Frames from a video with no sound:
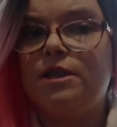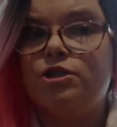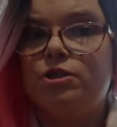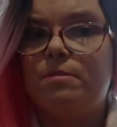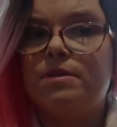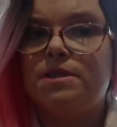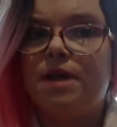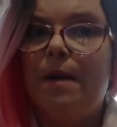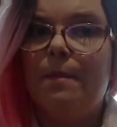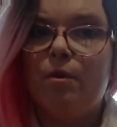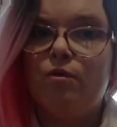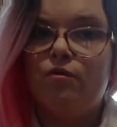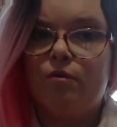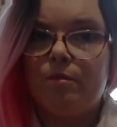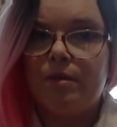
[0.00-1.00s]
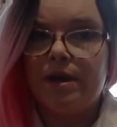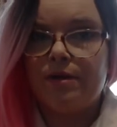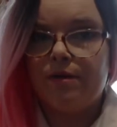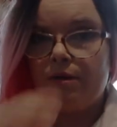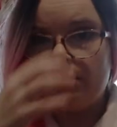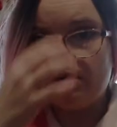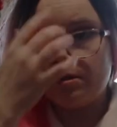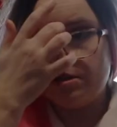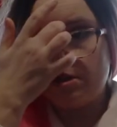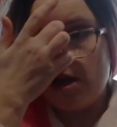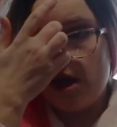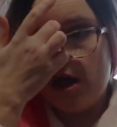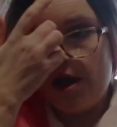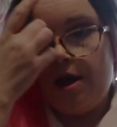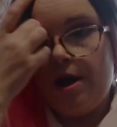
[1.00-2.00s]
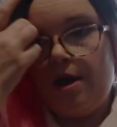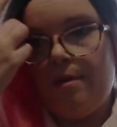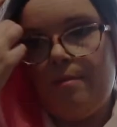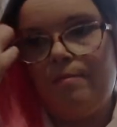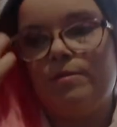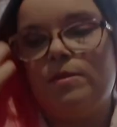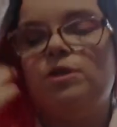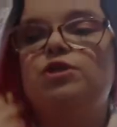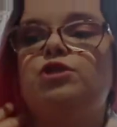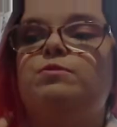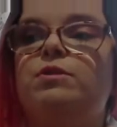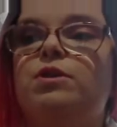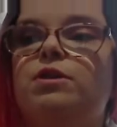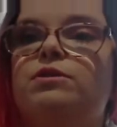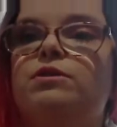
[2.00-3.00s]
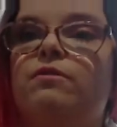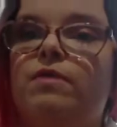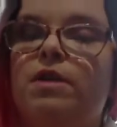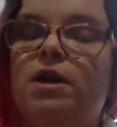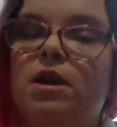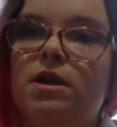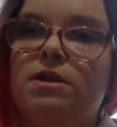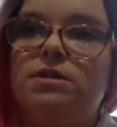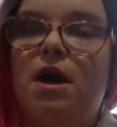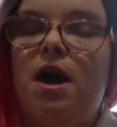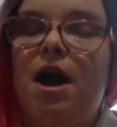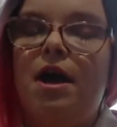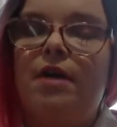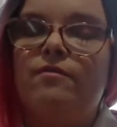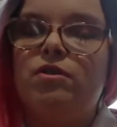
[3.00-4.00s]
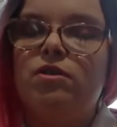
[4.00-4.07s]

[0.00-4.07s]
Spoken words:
jumpers that I bought from peacocks, just because I realised I have